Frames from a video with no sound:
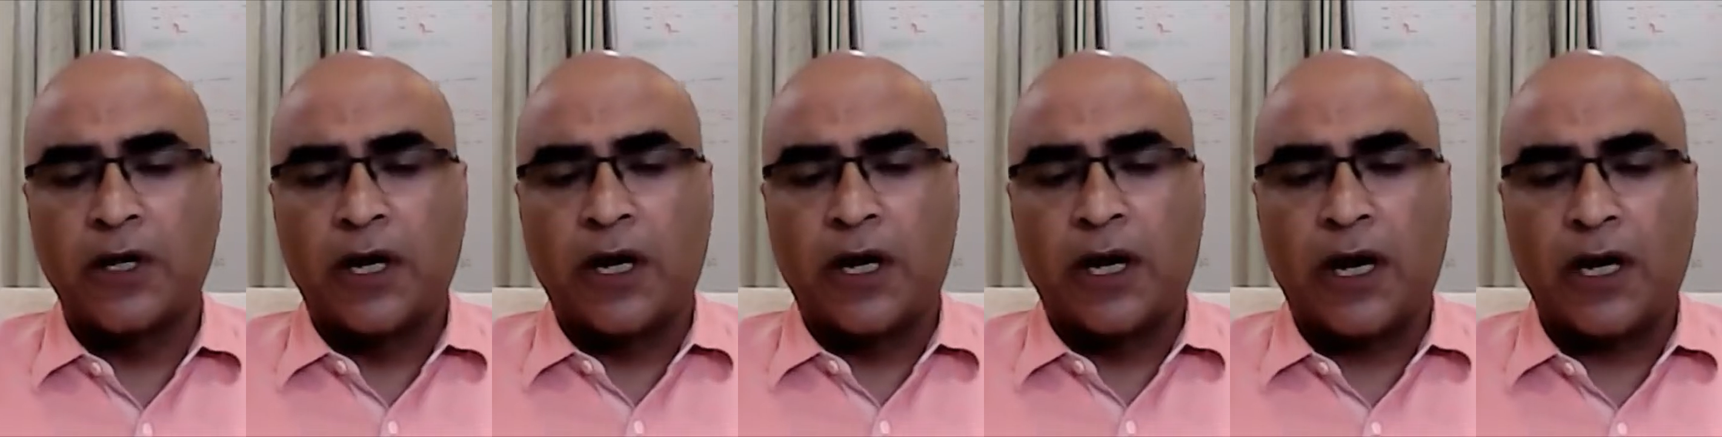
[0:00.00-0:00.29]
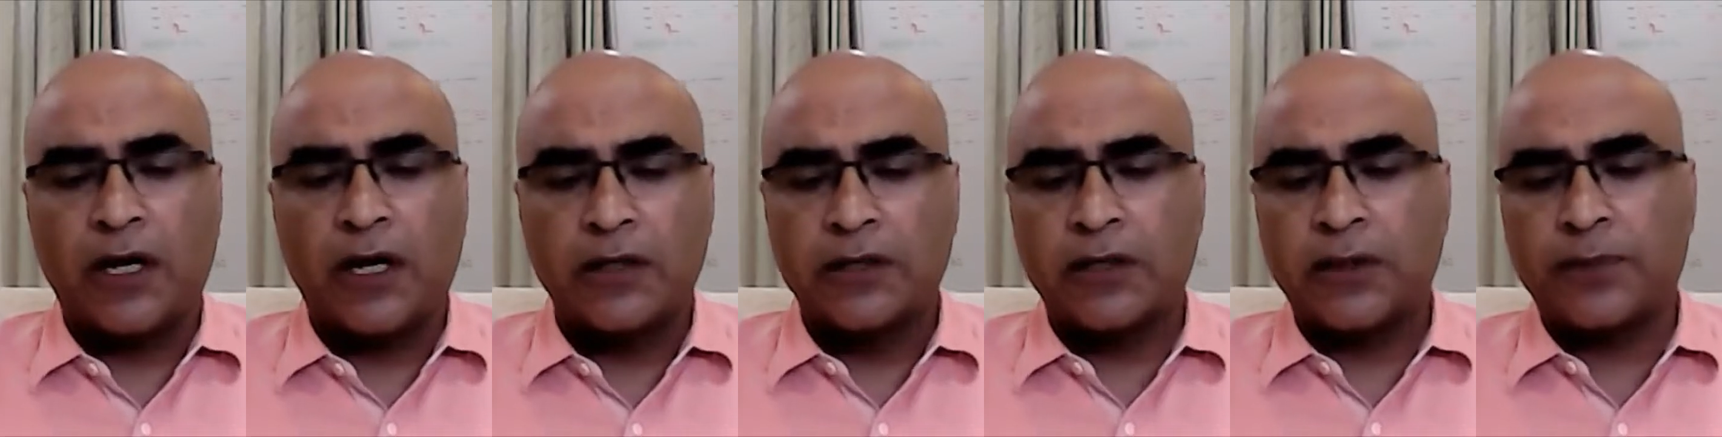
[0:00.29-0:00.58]

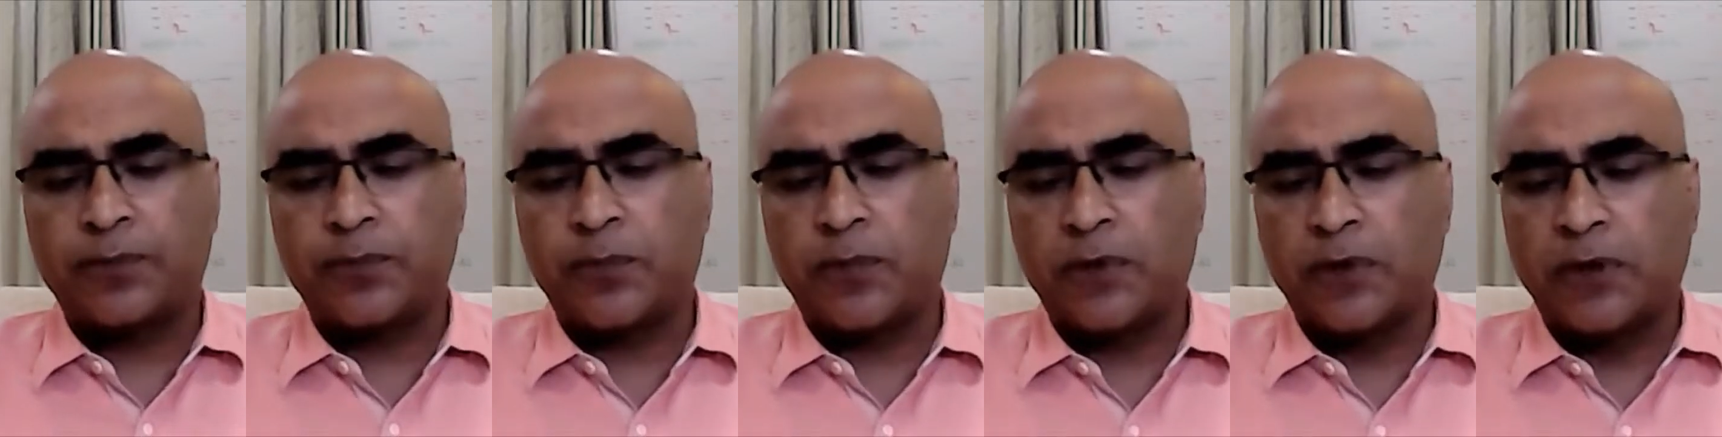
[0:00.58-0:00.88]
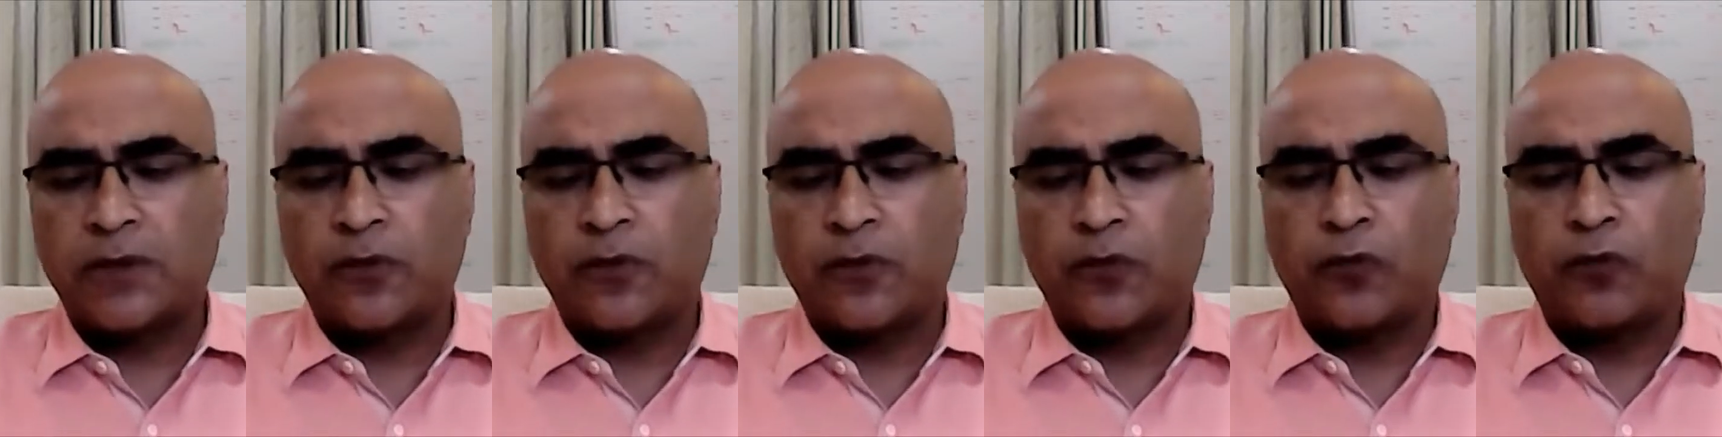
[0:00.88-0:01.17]
And
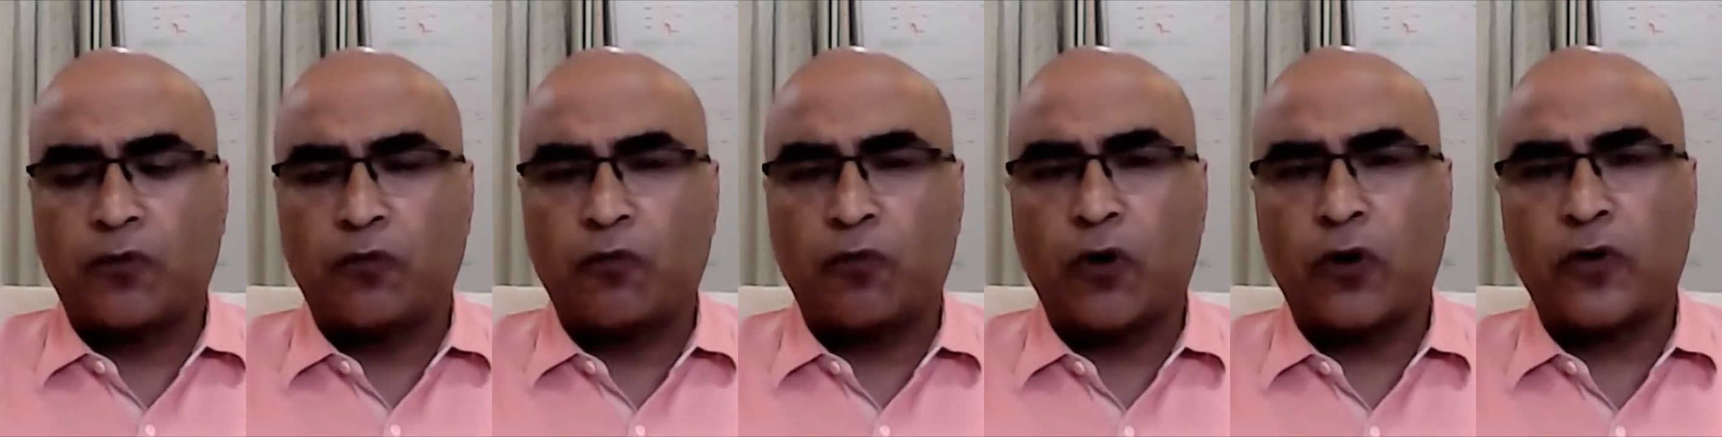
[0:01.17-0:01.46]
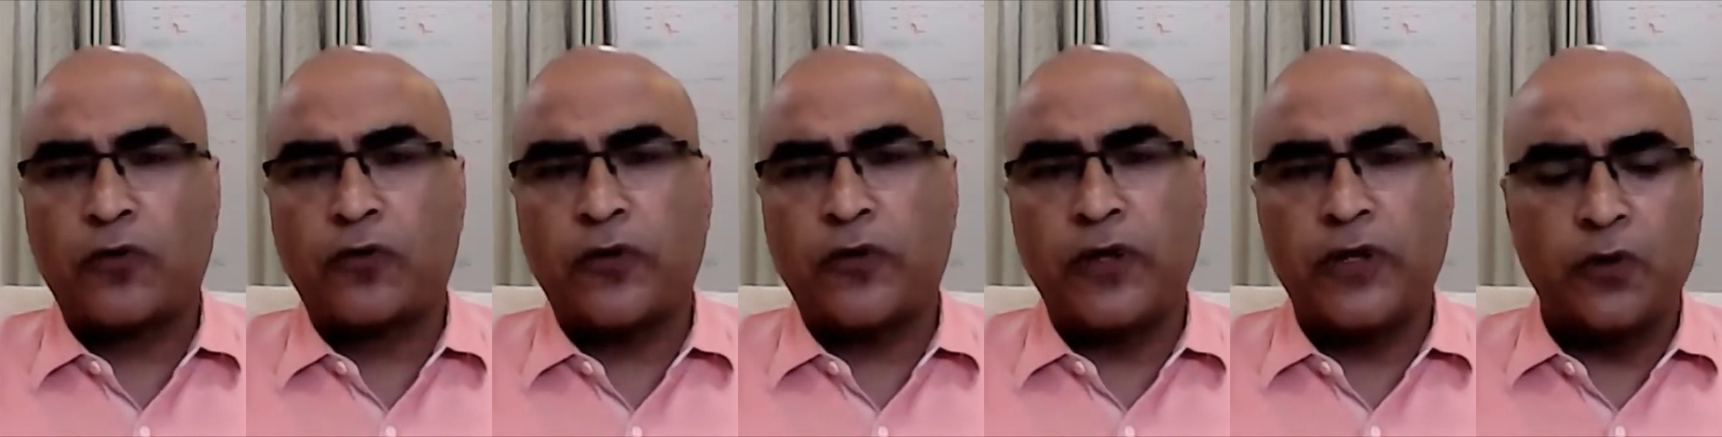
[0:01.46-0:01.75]
what
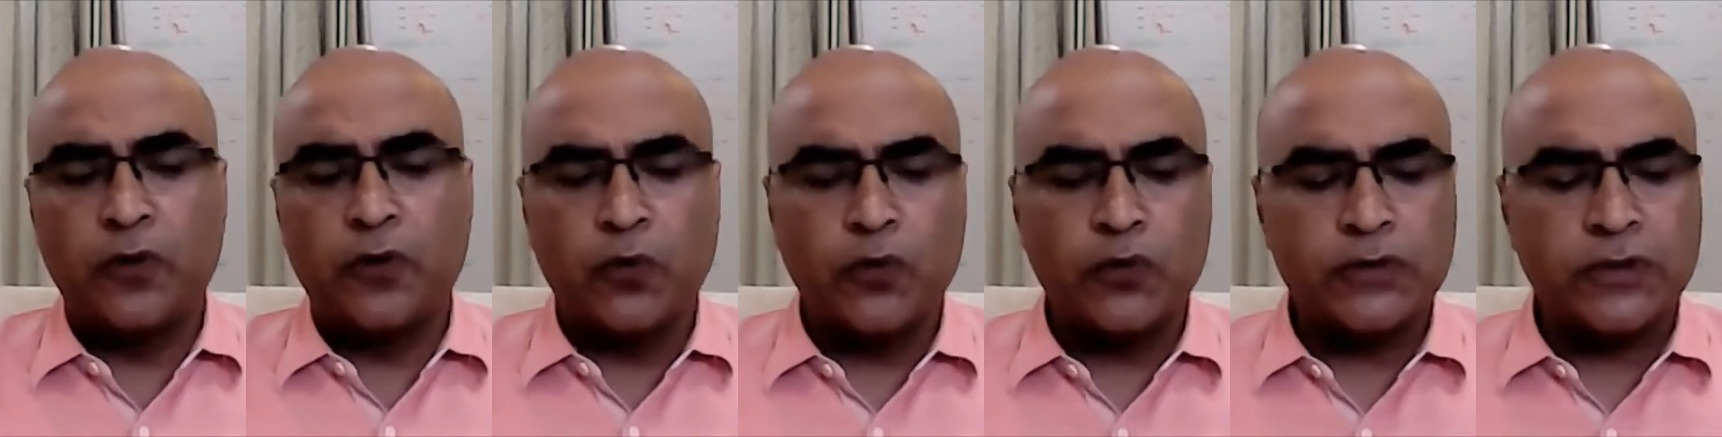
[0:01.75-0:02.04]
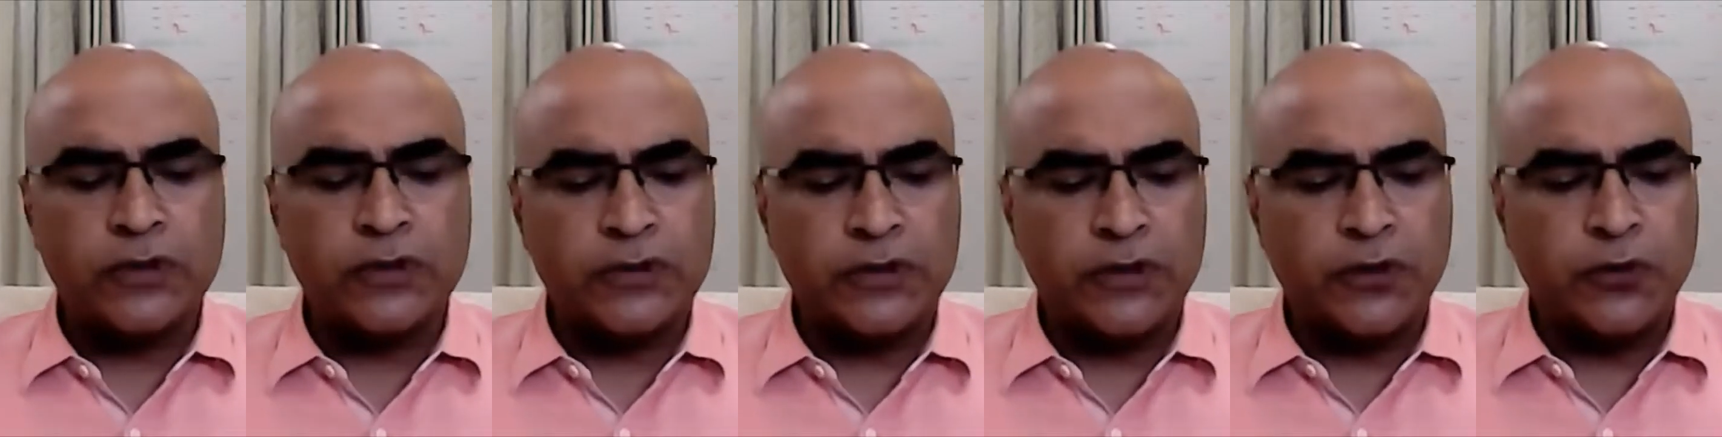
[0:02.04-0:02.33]
we use
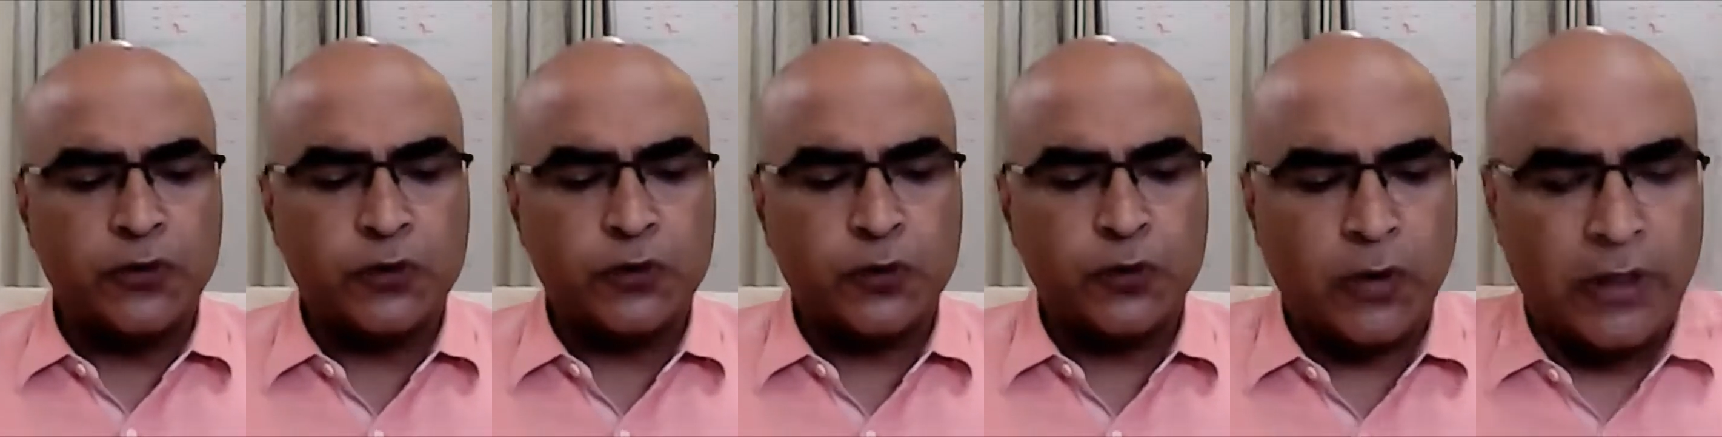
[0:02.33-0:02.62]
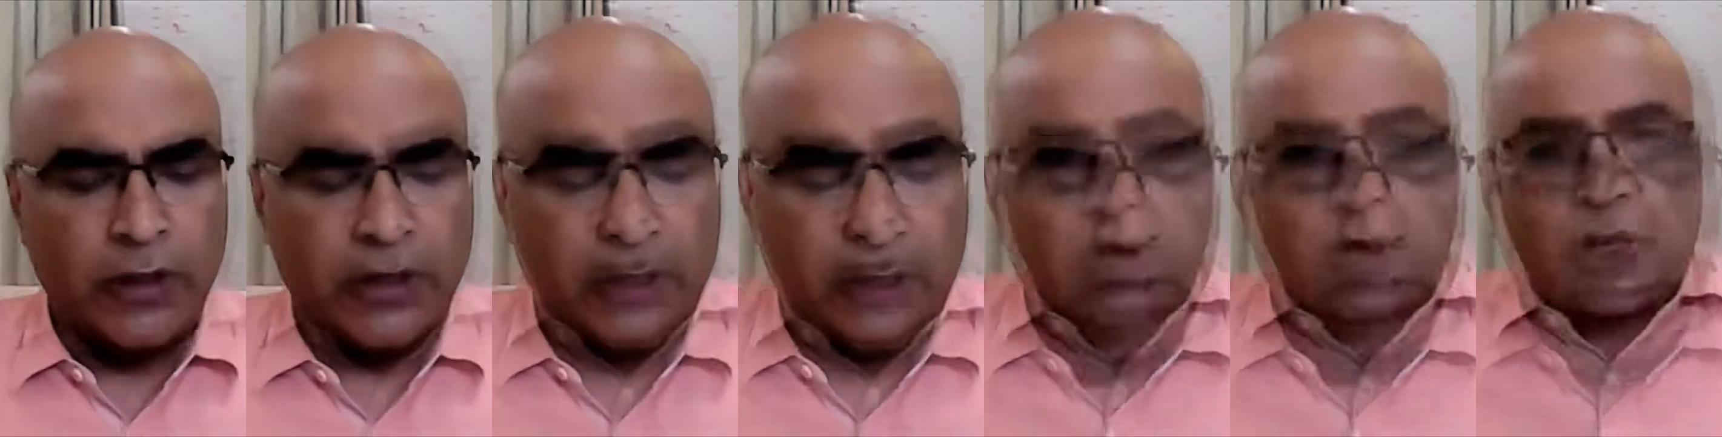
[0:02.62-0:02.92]
is
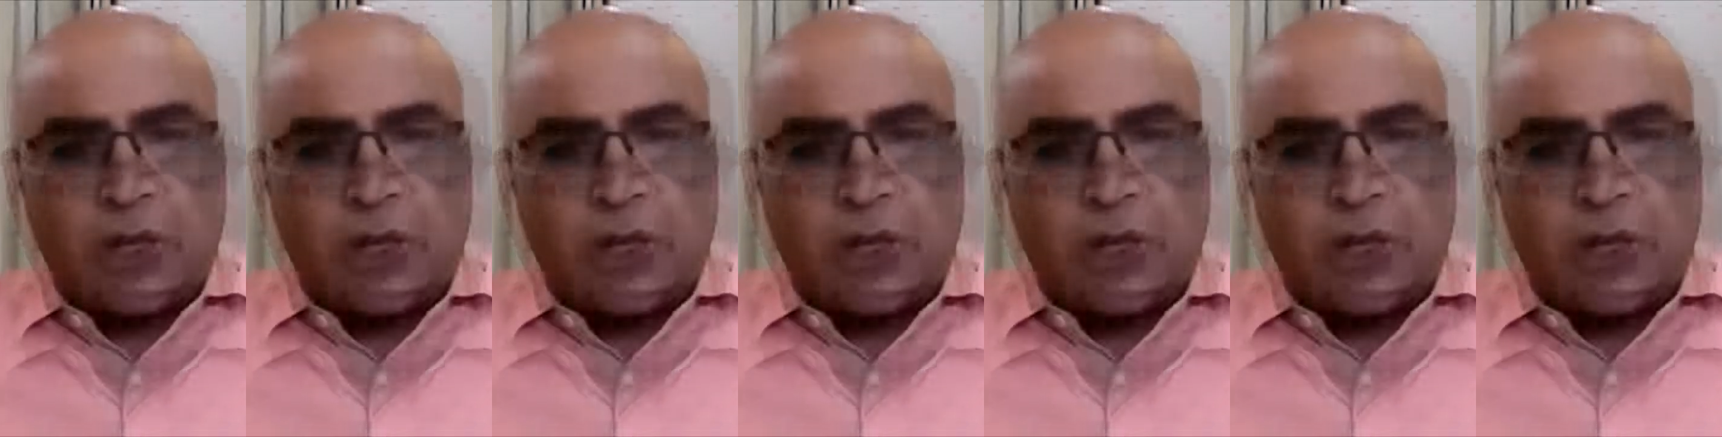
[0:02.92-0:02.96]
usually